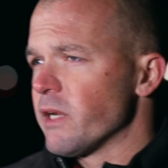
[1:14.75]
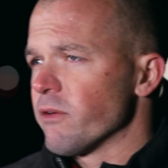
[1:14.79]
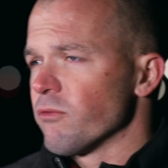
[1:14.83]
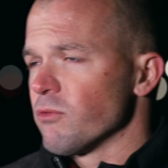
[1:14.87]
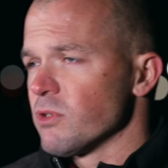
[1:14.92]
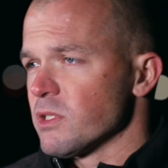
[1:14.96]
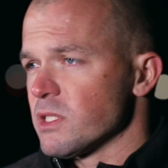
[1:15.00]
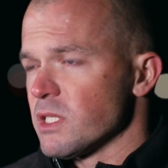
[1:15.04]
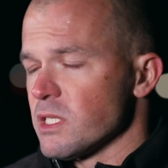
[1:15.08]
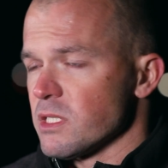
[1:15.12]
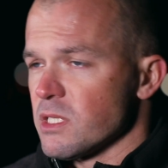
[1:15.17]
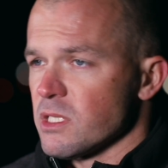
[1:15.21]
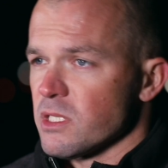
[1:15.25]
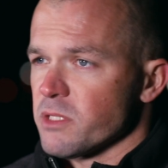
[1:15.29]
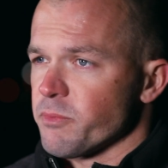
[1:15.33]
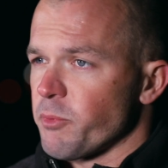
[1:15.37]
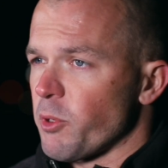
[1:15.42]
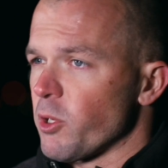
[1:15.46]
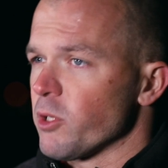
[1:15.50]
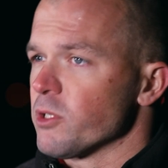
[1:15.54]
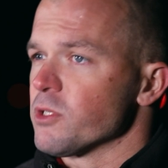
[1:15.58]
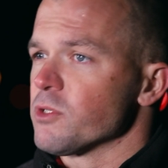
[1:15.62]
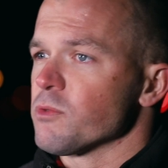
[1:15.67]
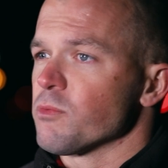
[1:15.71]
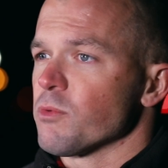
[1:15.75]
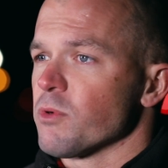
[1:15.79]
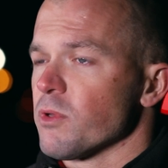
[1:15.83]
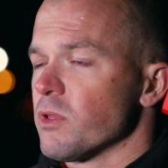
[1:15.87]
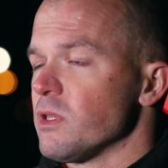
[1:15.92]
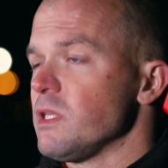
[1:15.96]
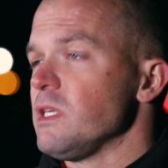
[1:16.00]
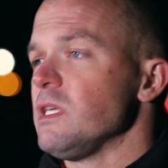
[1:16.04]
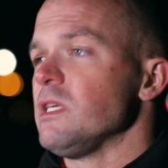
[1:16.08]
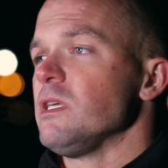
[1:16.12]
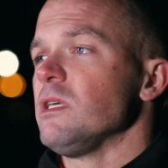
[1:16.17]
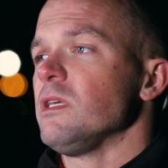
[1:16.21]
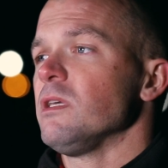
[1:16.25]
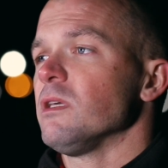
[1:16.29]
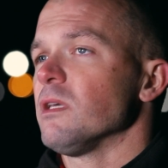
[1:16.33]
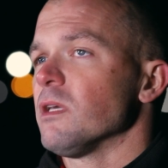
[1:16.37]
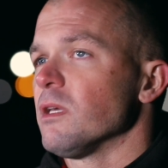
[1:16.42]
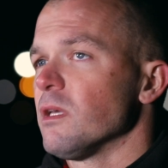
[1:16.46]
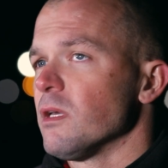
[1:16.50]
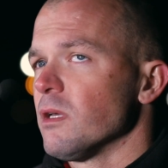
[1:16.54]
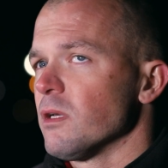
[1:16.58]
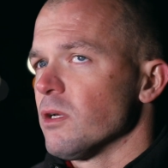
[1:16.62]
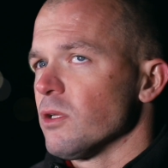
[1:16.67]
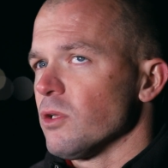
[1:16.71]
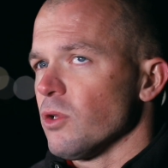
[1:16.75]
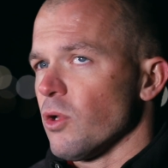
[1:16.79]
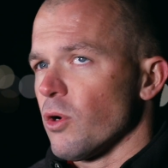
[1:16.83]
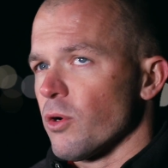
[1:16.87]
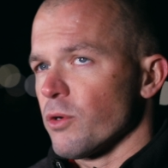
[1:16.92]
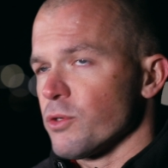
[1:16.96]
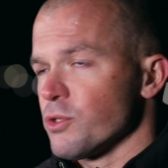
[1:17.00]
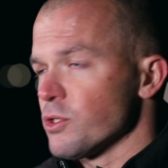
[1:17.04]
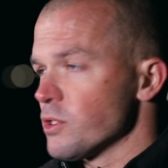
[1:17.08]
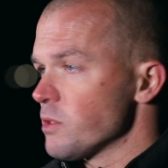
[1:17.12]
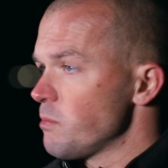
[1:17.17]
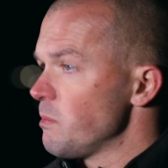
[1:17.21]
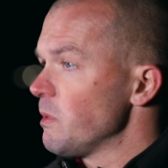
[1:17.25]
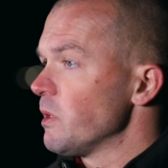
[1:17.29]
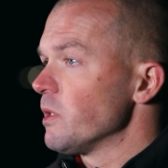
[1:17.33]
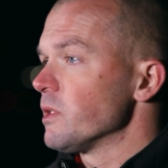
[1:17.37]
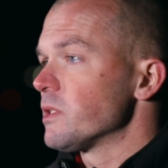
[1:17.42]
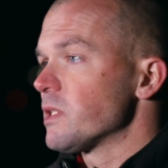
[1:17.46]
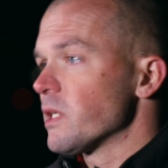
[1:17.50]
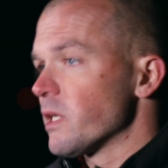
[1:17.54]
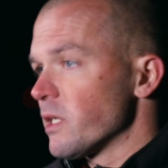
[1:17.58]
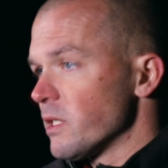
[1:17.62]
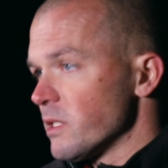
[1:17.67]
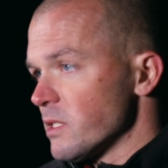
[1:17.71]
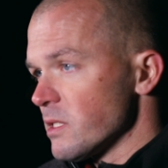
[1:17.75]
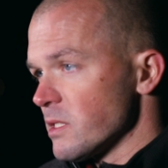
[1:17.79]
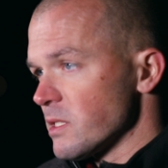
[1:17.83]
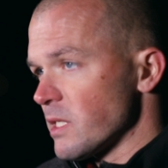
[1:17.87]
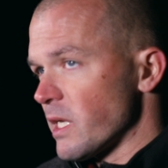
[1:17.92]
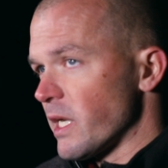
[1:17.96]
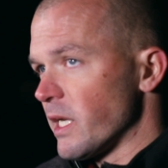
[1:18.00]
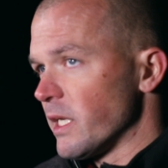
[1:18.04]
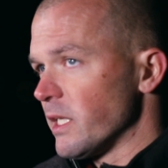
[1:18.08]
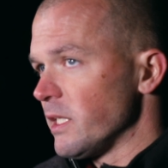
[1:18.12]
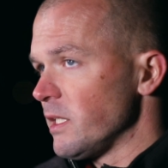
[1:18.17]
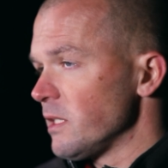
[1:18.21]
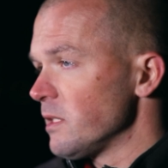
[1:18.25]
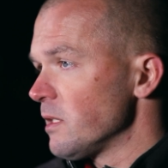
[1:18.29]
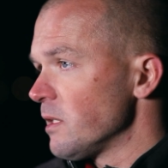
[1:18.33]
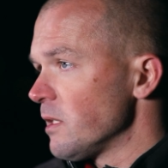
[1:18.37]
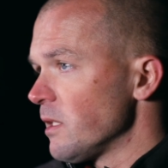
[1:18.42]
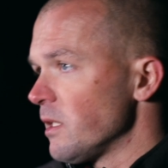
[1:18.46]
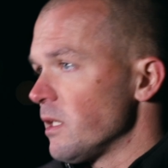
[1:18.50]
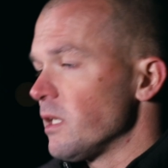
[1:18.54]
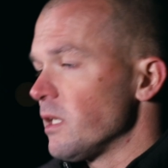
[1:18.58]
Everyone says the Spartans were the largest military society